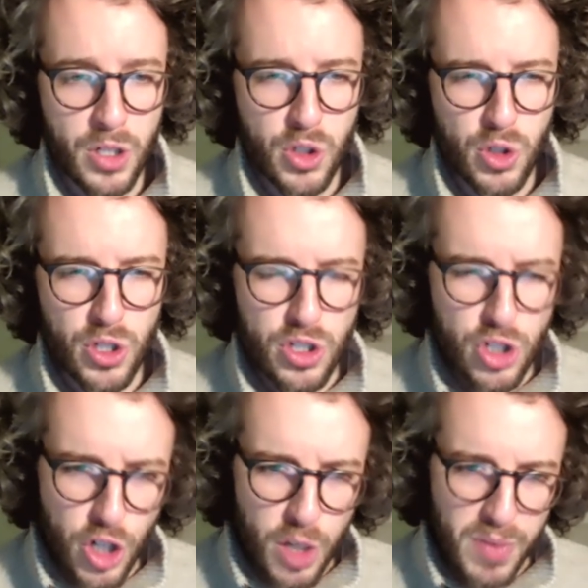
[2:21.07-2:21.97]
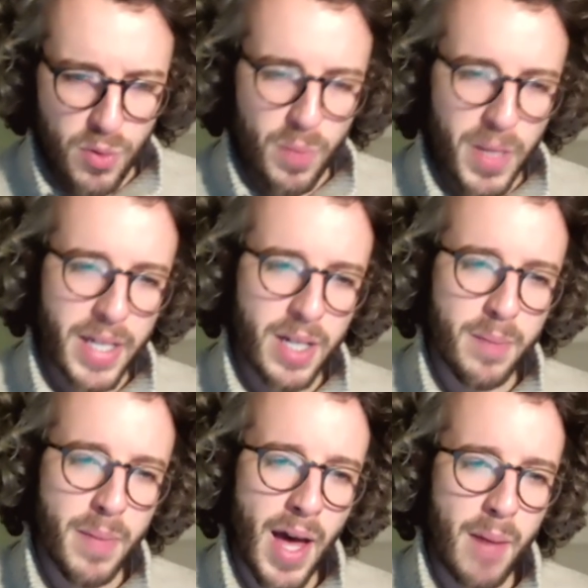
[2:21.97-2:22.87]
So just ensure before making a
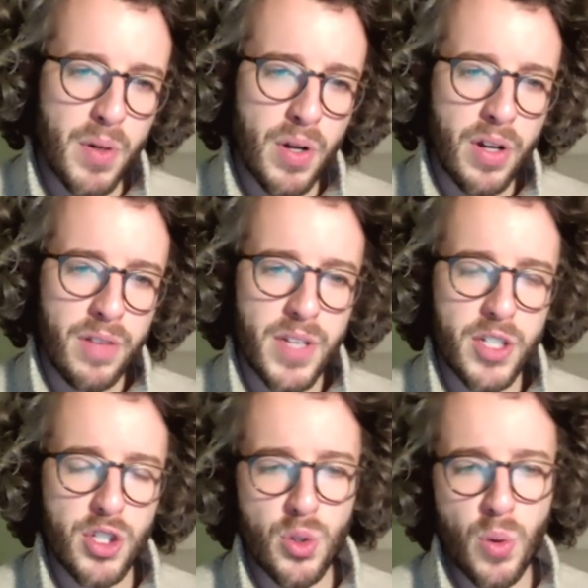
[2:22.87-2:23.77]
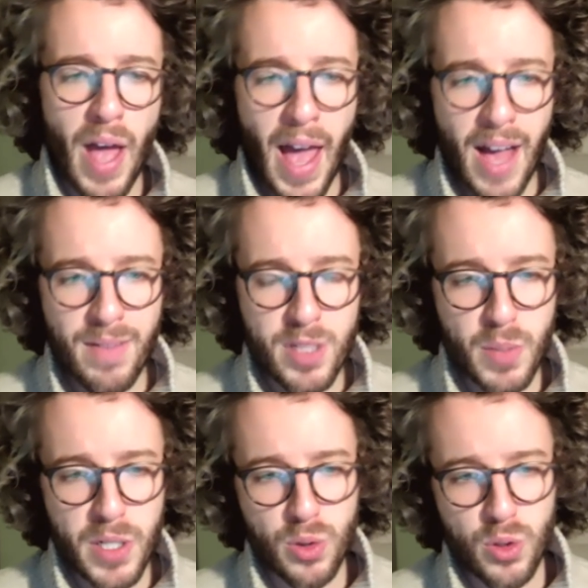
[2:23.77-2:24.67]
map that you have a
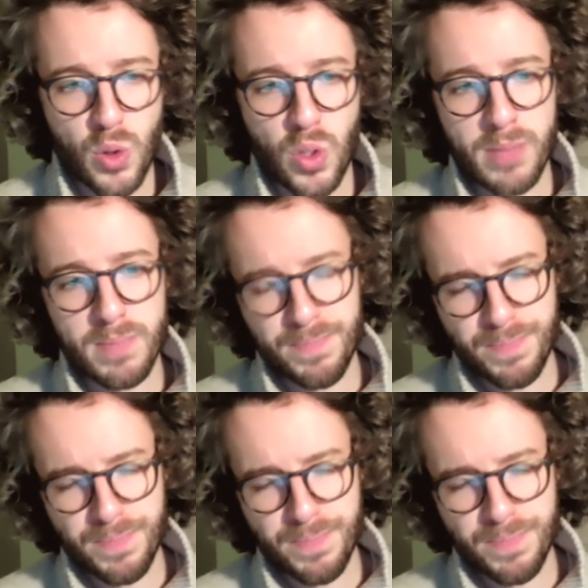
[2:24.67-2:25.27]
spatial story.